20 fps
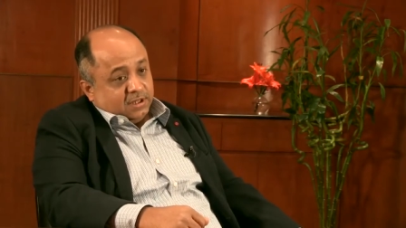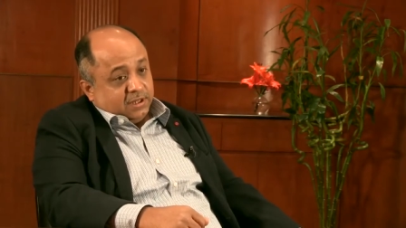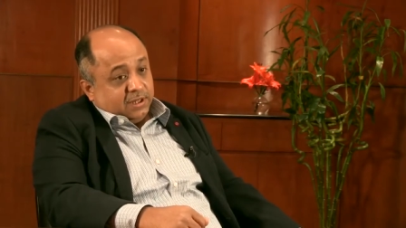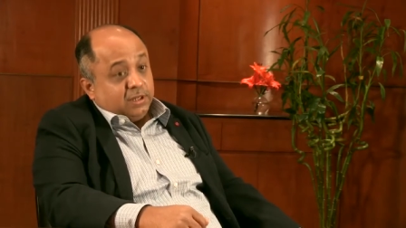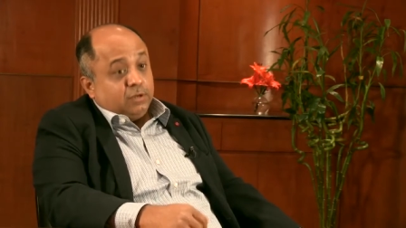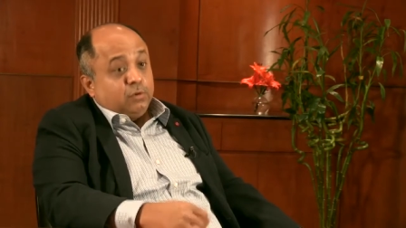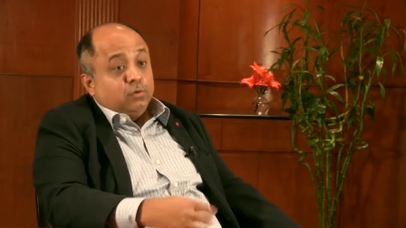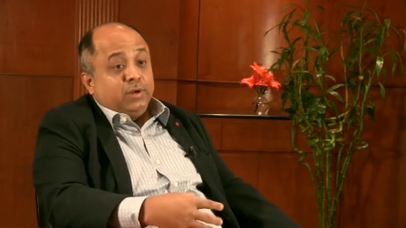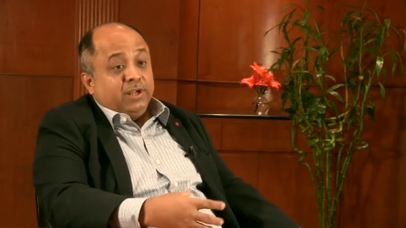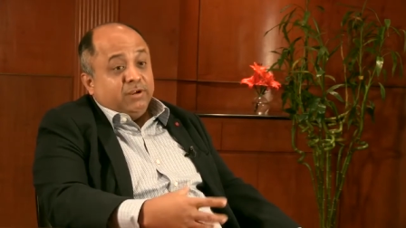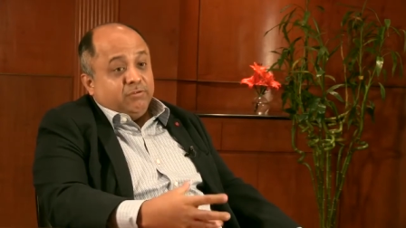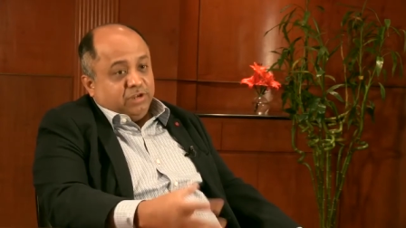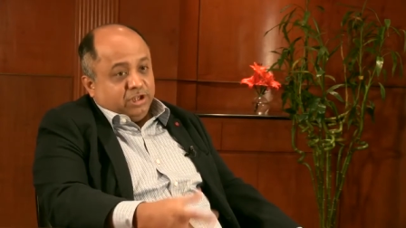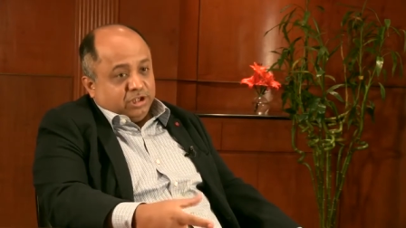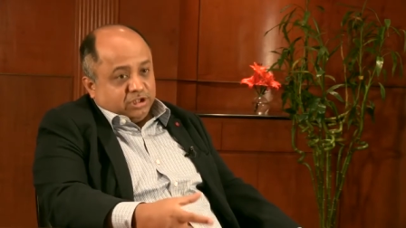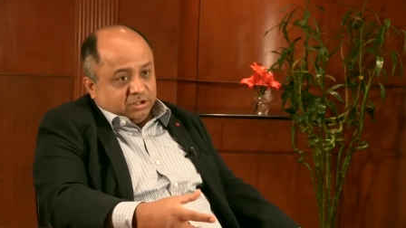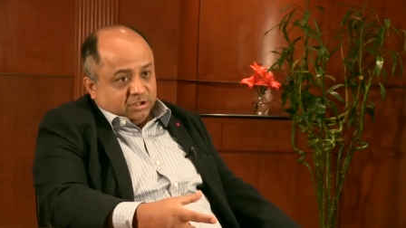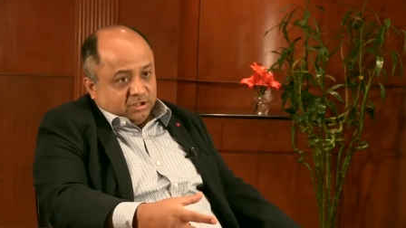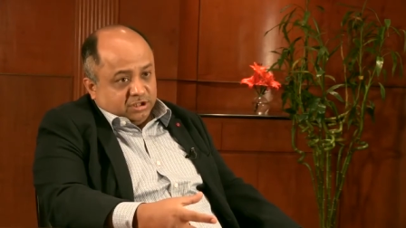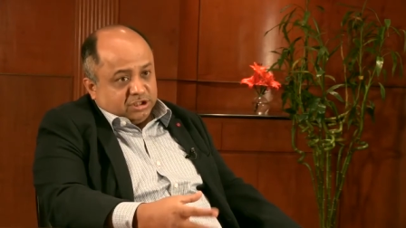including
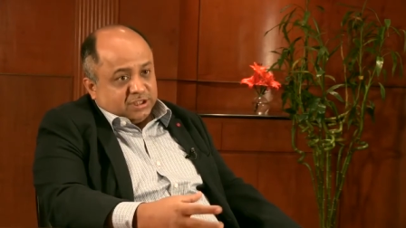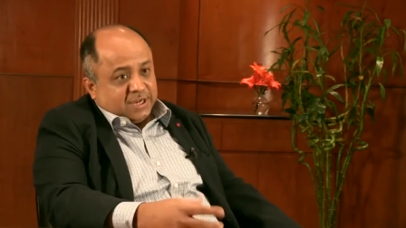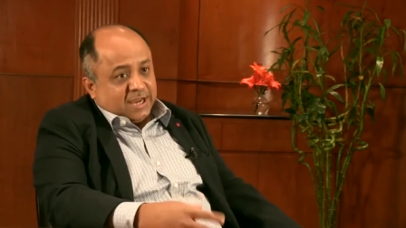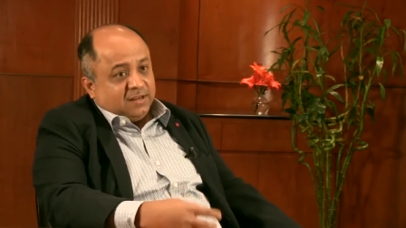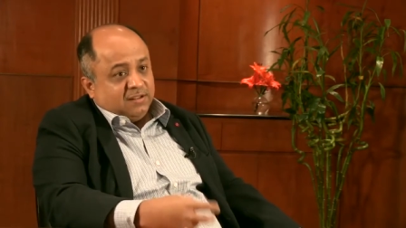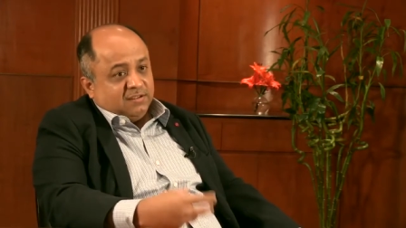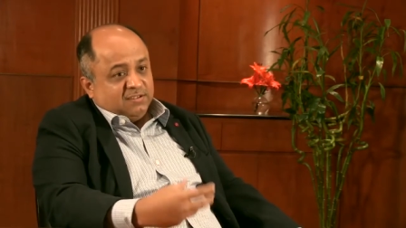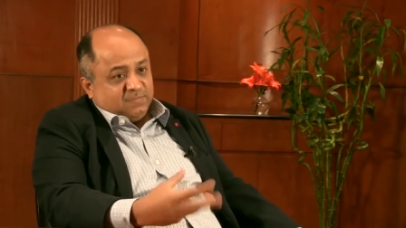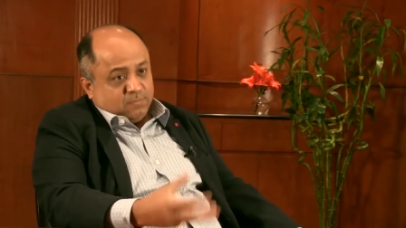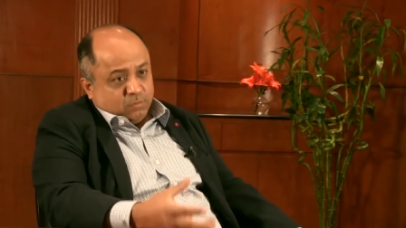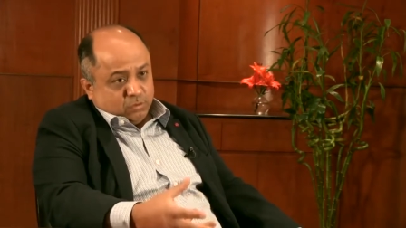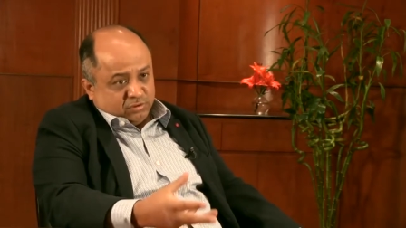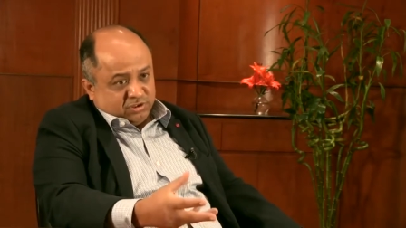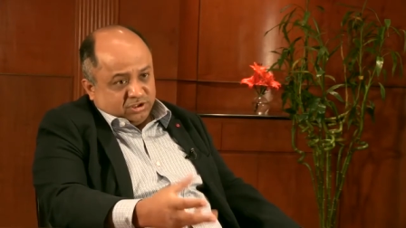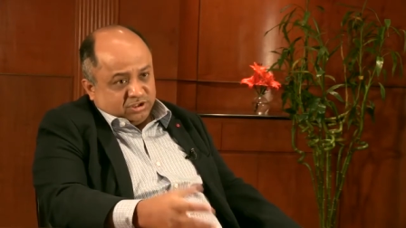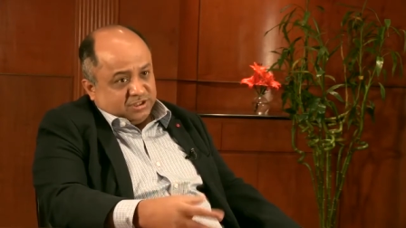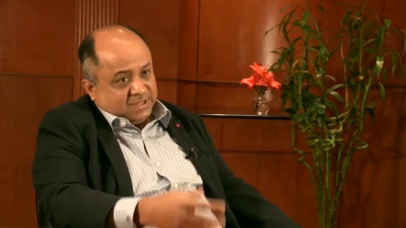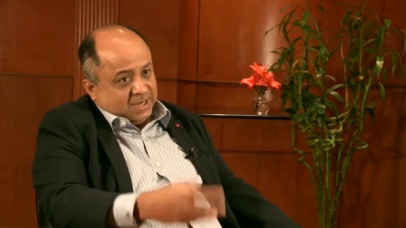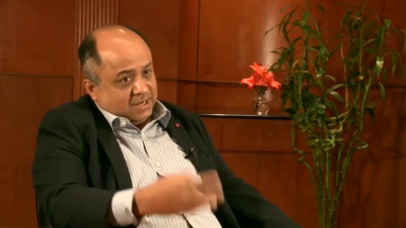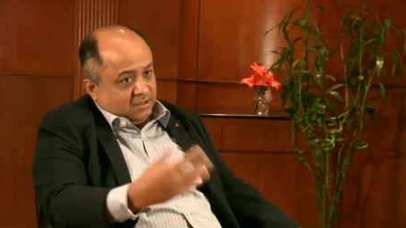regional channels,
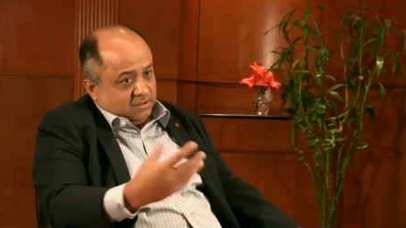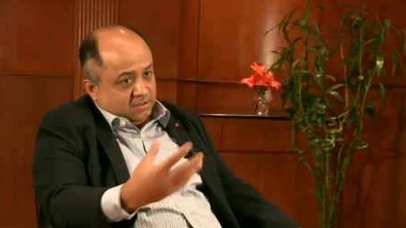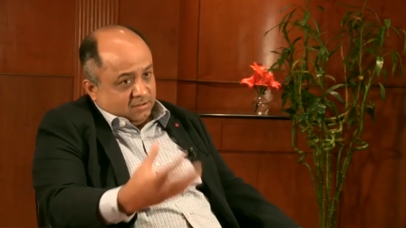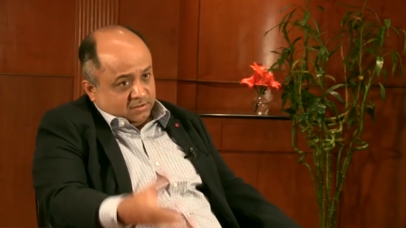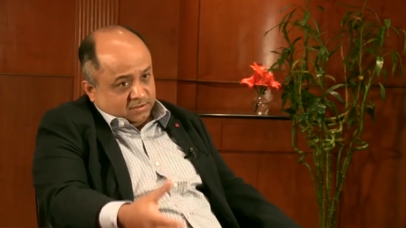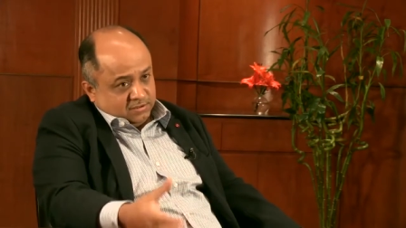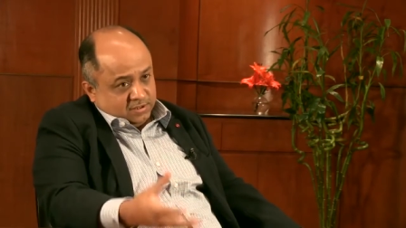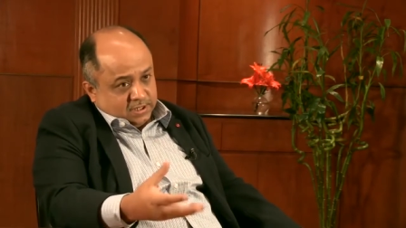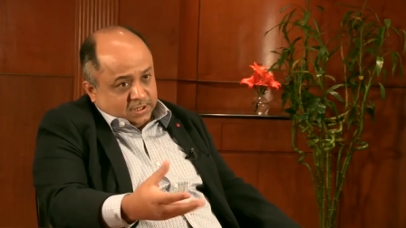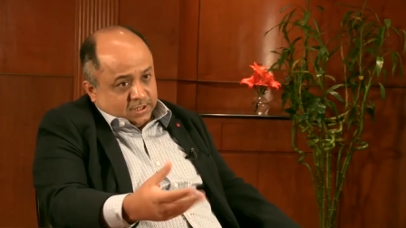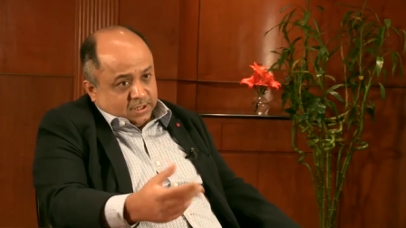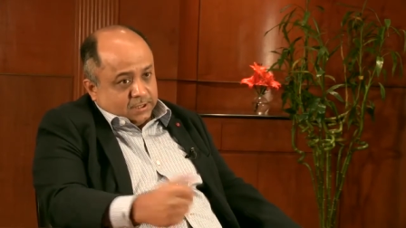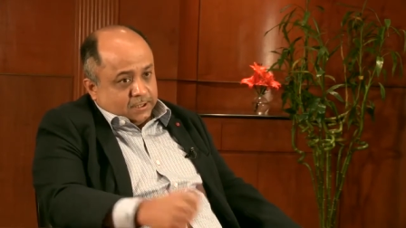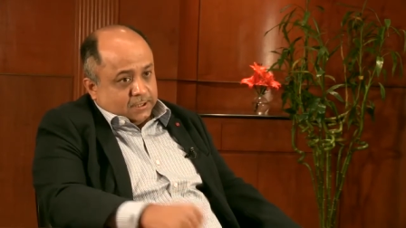sports channels,